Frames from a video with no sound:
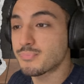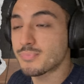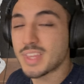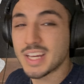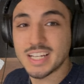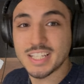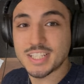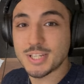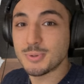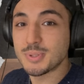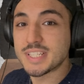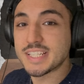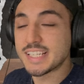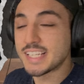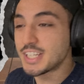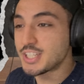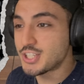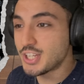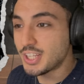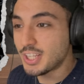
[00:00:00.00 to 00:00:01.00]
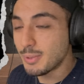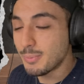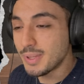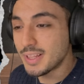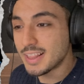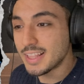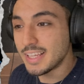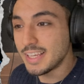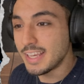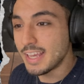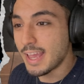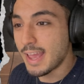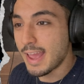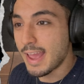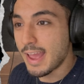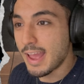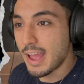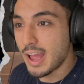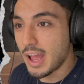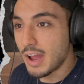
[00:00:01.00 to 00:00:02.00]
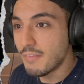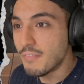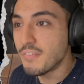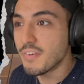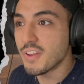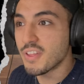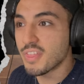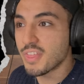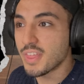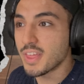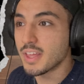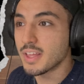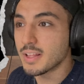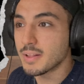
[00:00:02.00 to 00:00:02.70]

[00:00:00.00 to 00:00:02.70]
So it's legitimately everything.